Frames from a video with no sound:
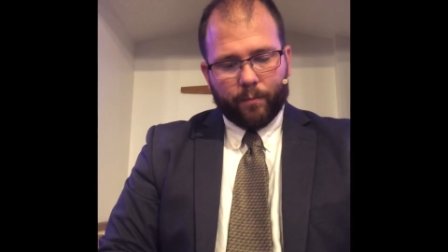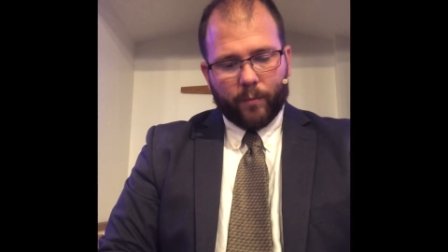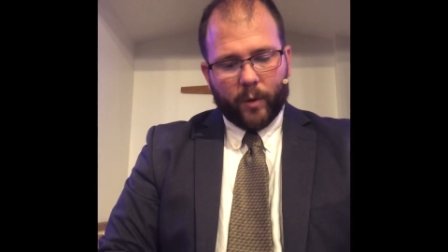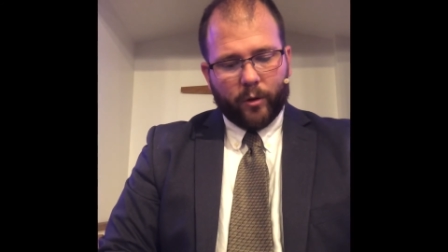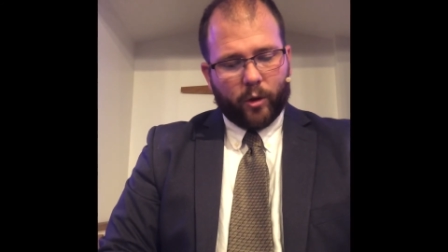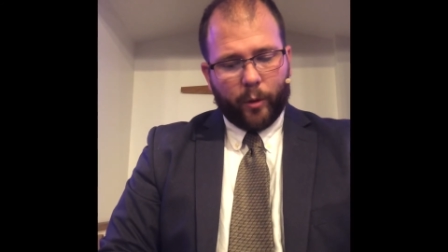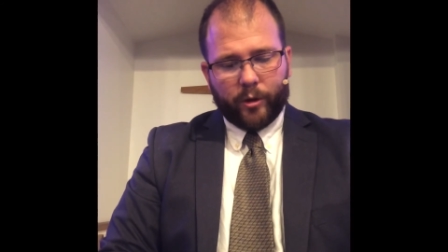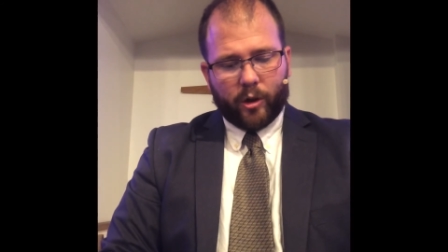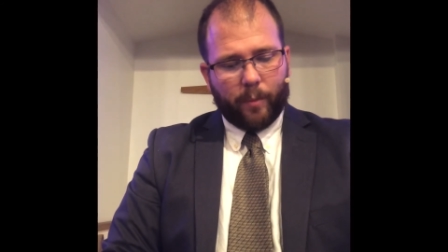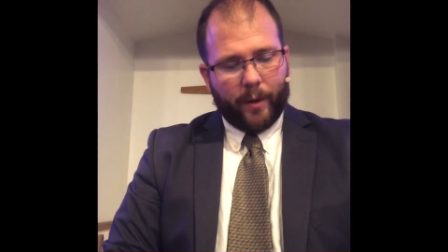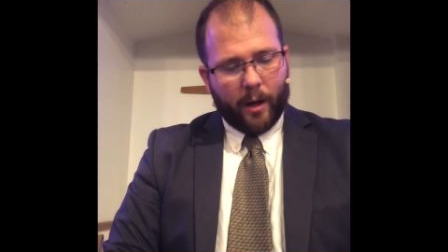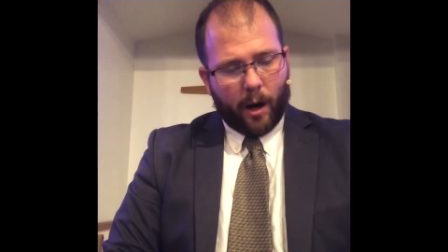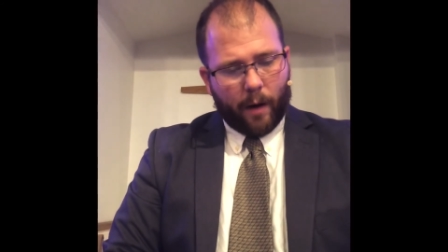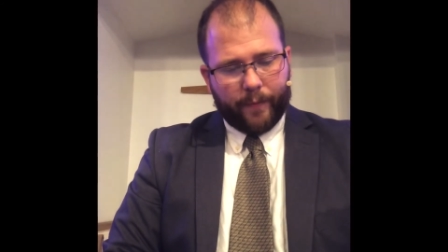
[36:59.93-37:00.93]
So it should
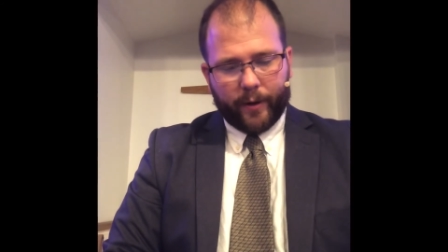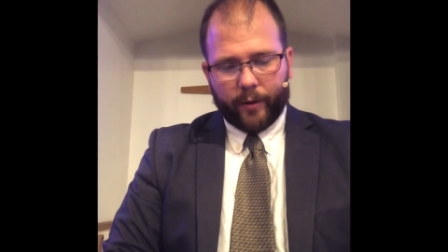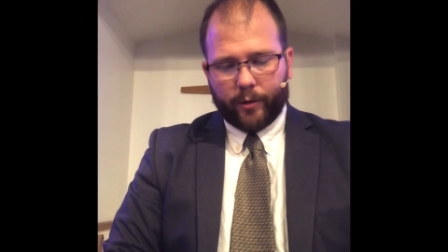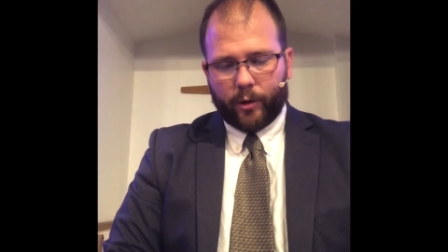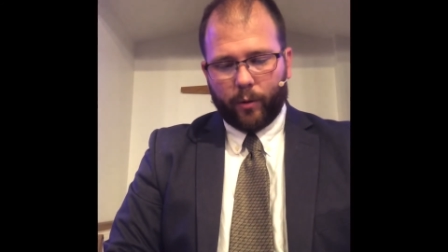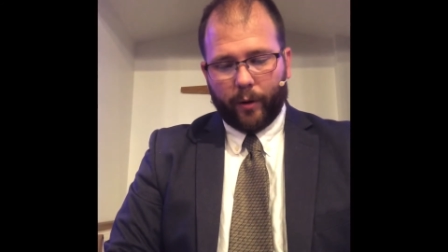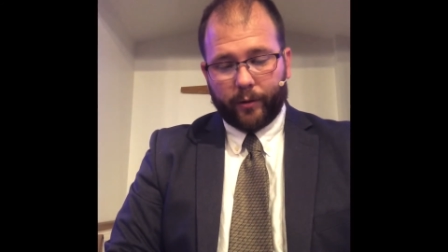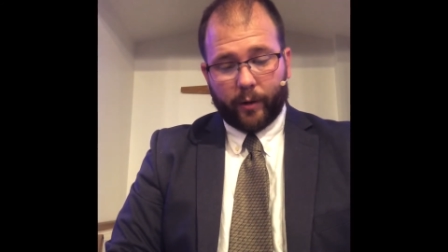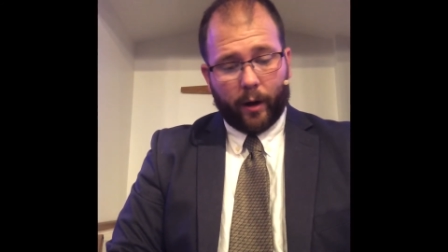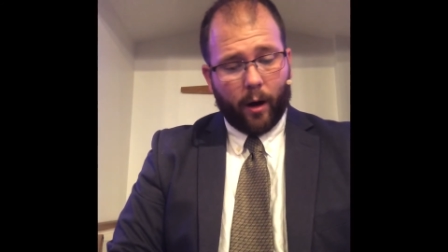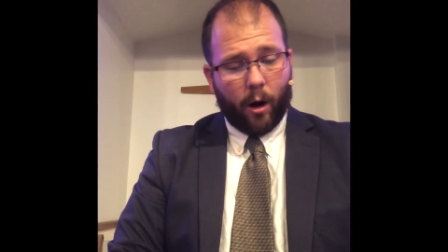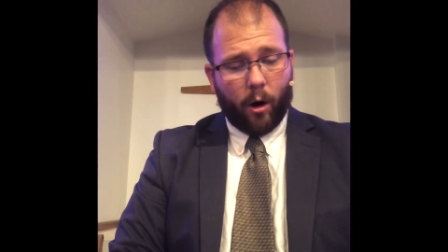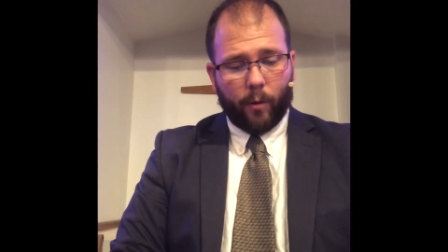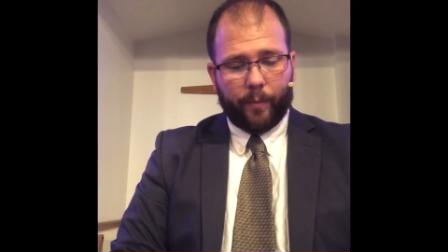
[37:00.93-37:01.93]
be obvious to us, I
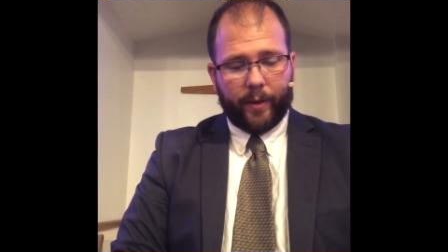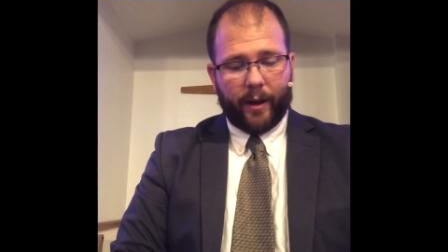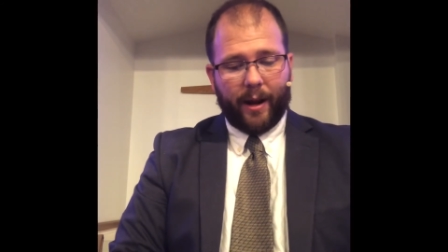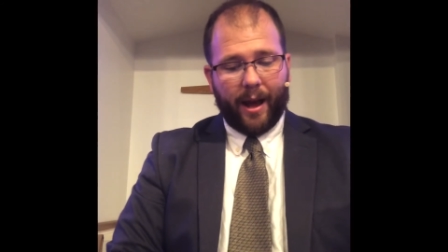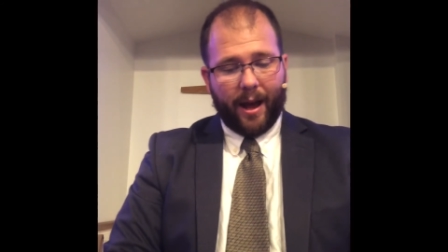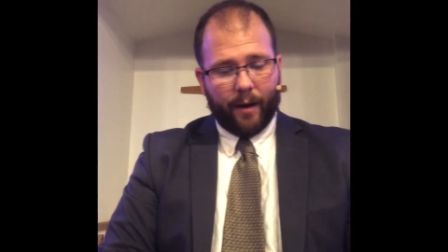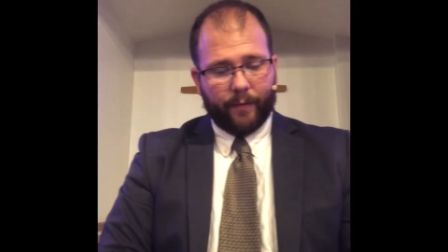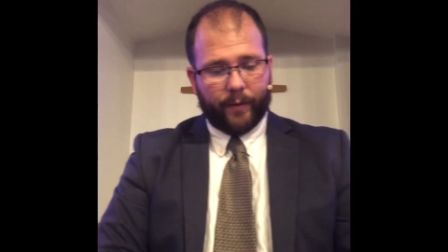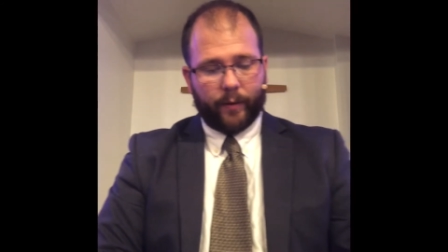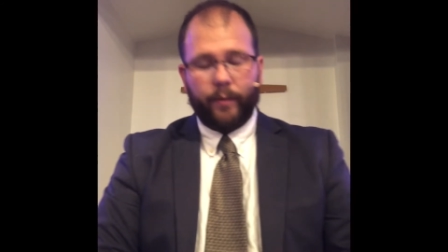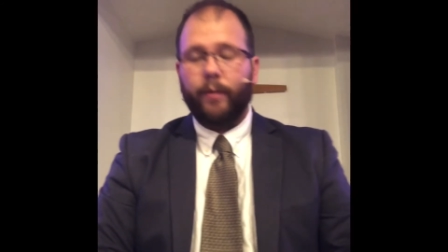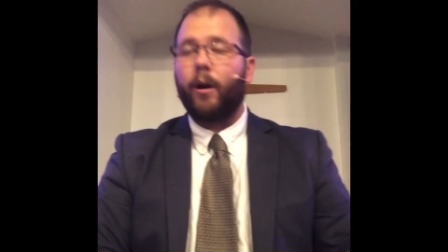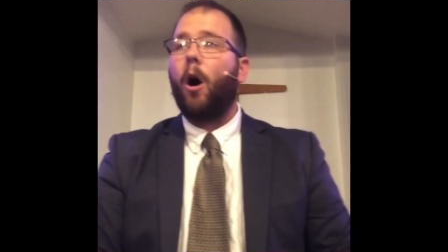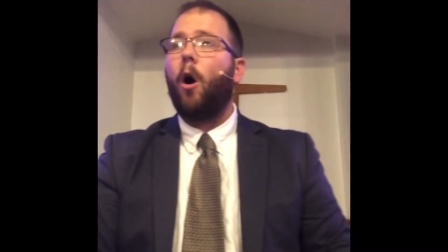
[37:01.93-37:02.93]
hope, that
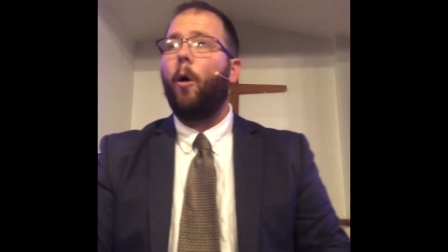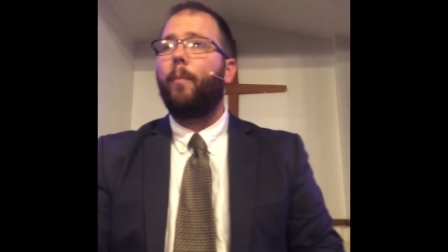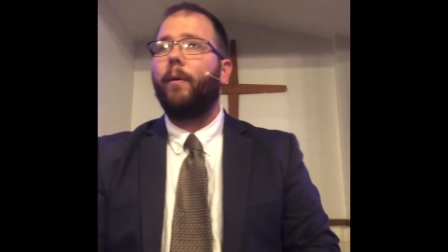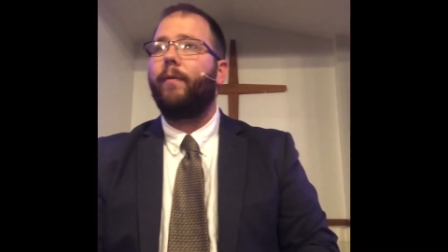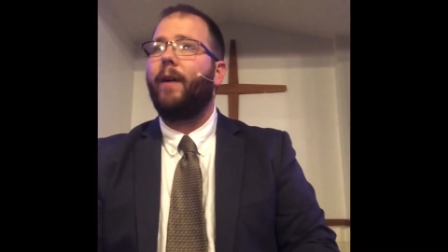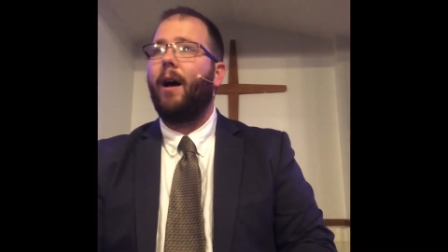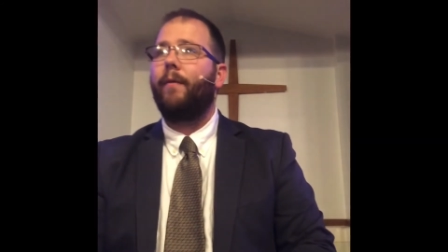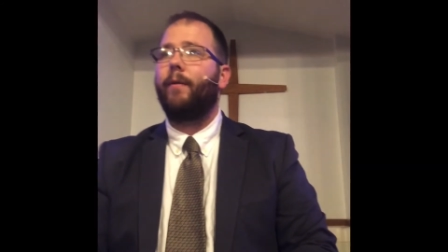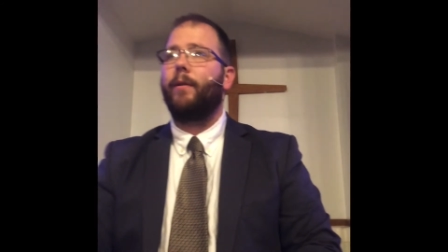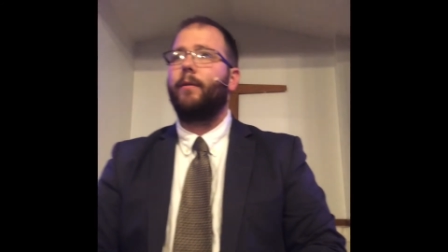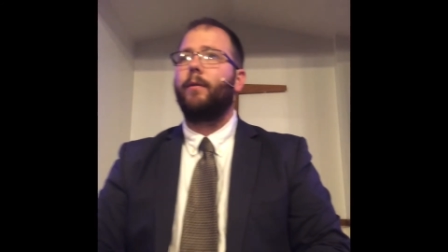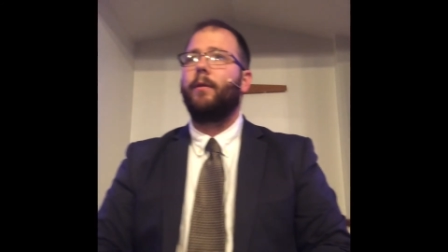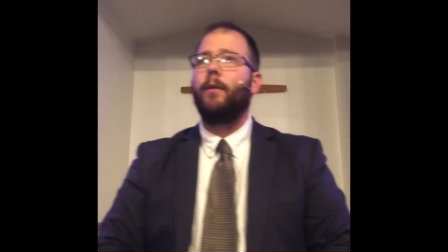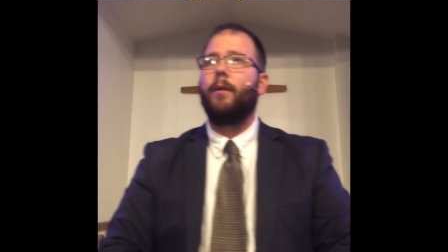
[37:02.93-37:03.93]
heaven, the hope of heaven,